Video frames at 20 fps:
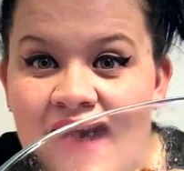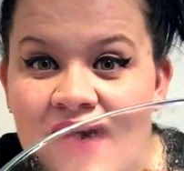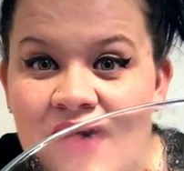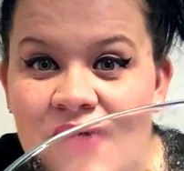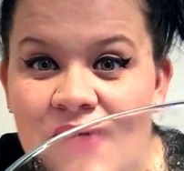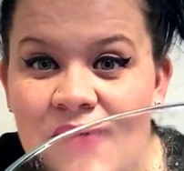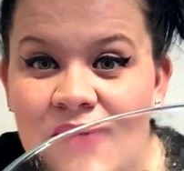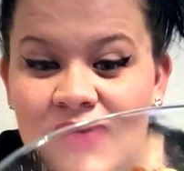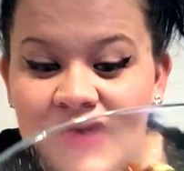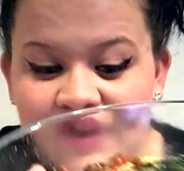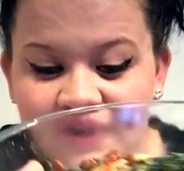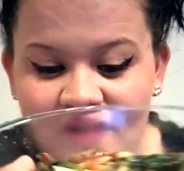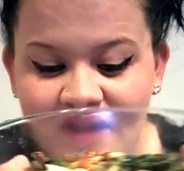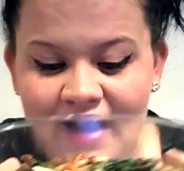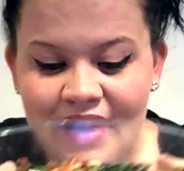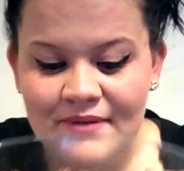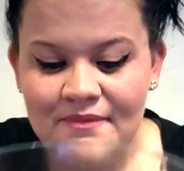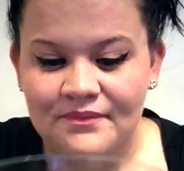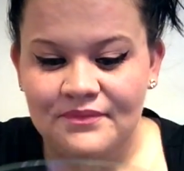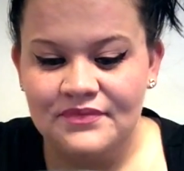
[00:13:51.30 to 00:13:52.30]
Holy
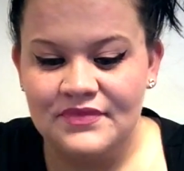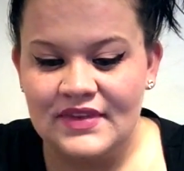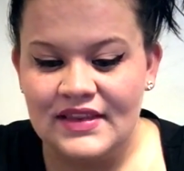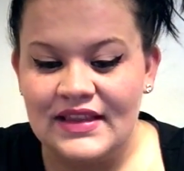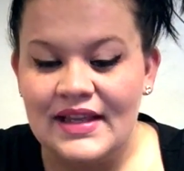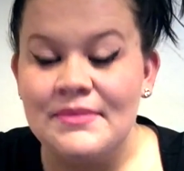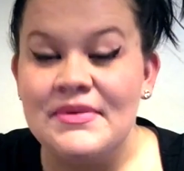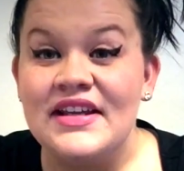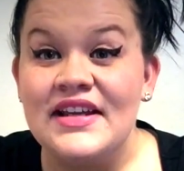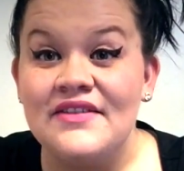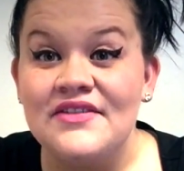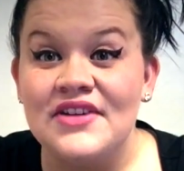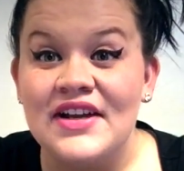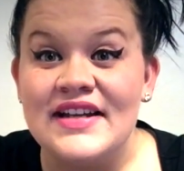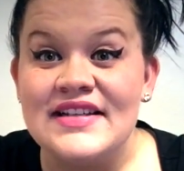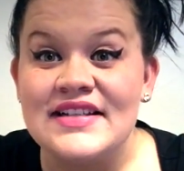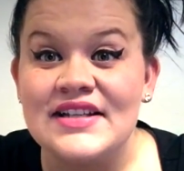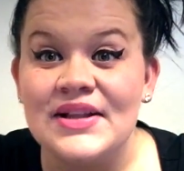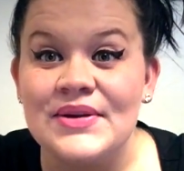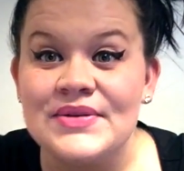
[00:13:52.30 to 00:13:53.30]
crap. Let me give you
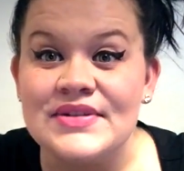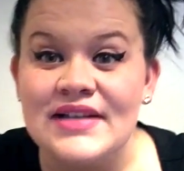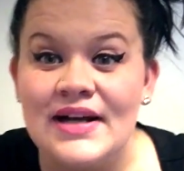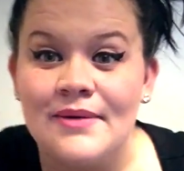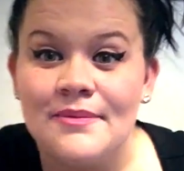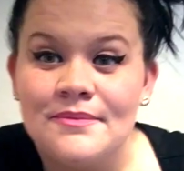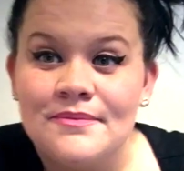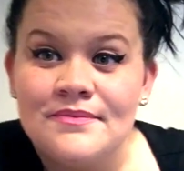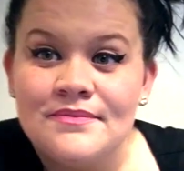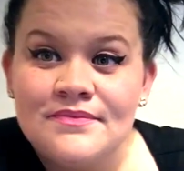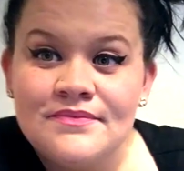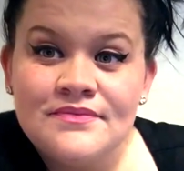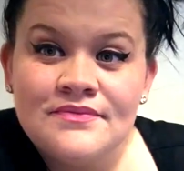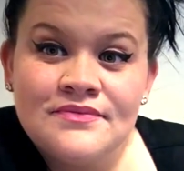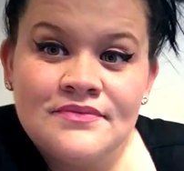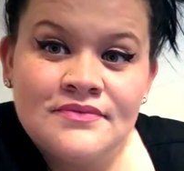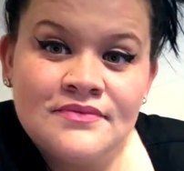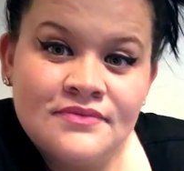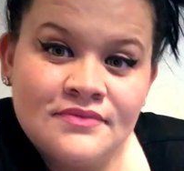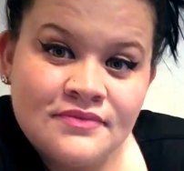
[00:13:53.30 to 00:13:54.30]
guys a close-up.
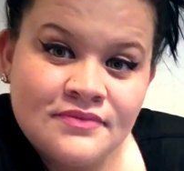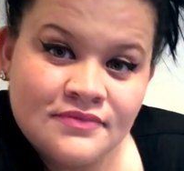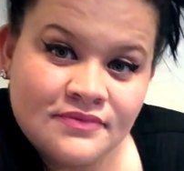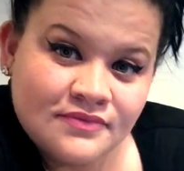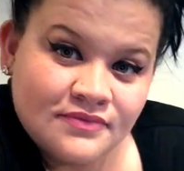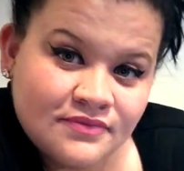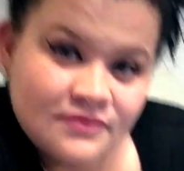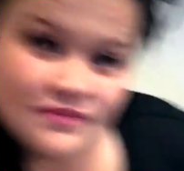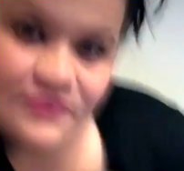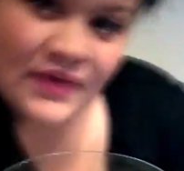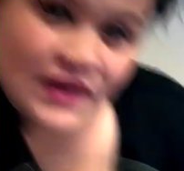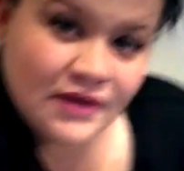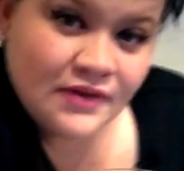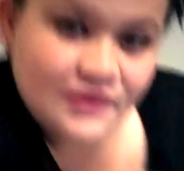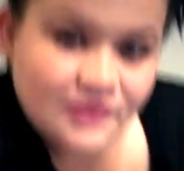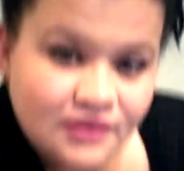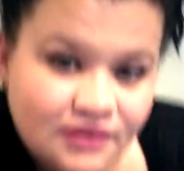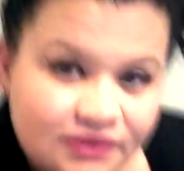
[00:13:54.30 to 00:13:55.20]
Ooh.